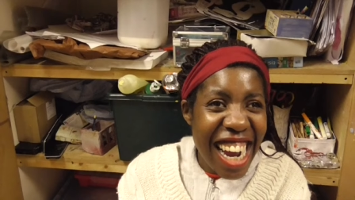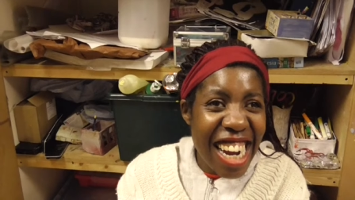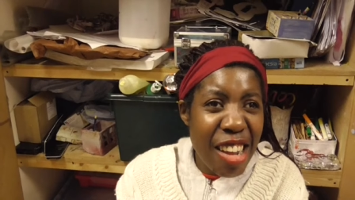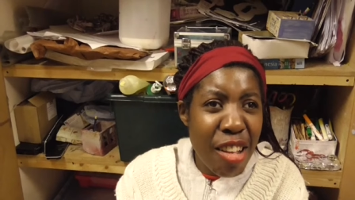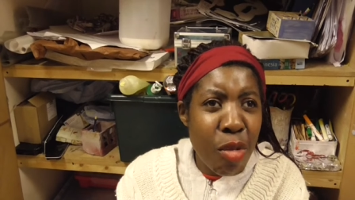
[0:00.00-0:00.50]

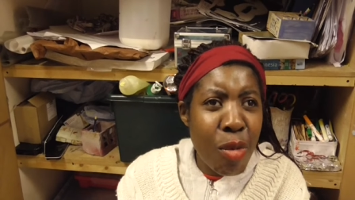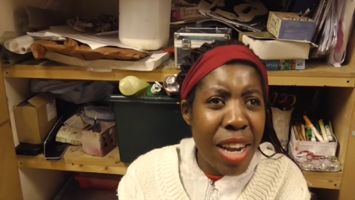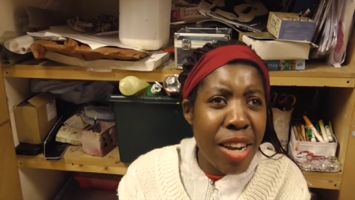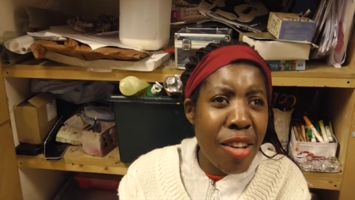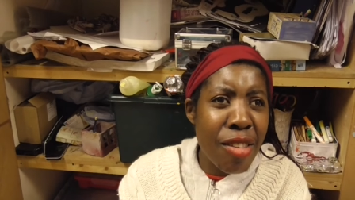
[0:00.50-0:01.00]
and his
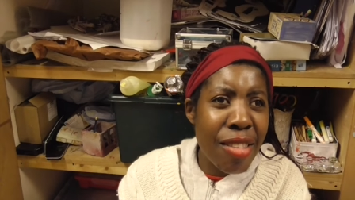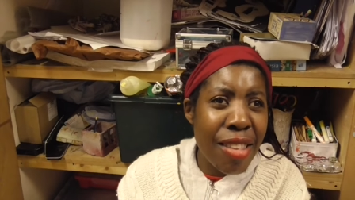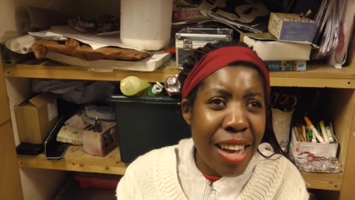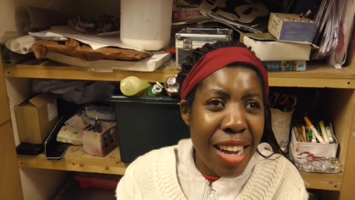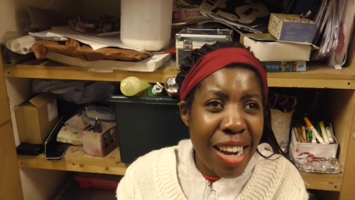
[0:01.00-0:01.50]
widow's
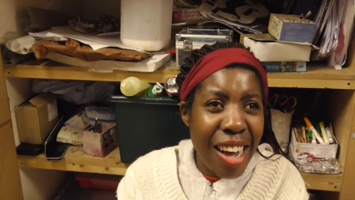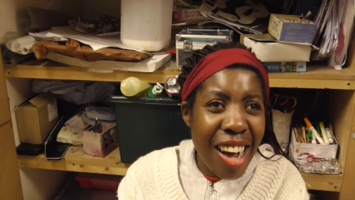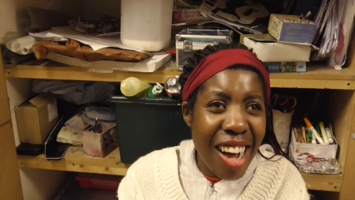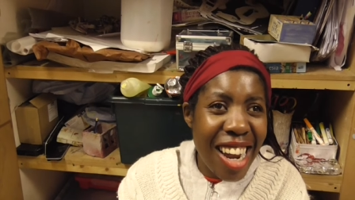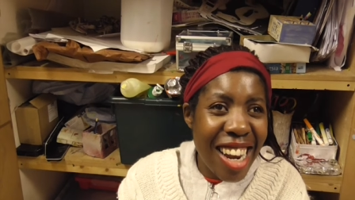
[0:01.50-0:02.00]
son,
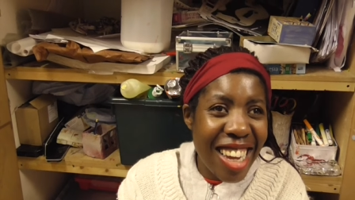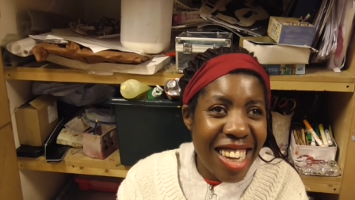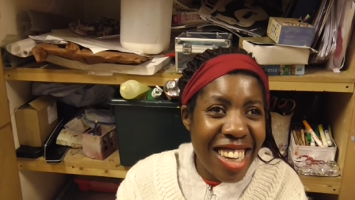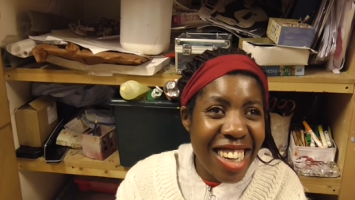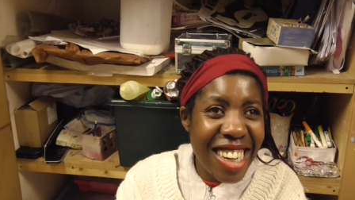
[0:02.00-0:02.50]

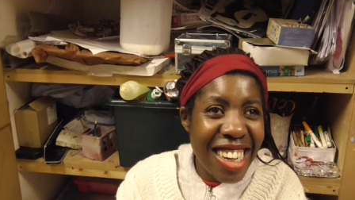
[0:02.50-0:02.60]
Arlo.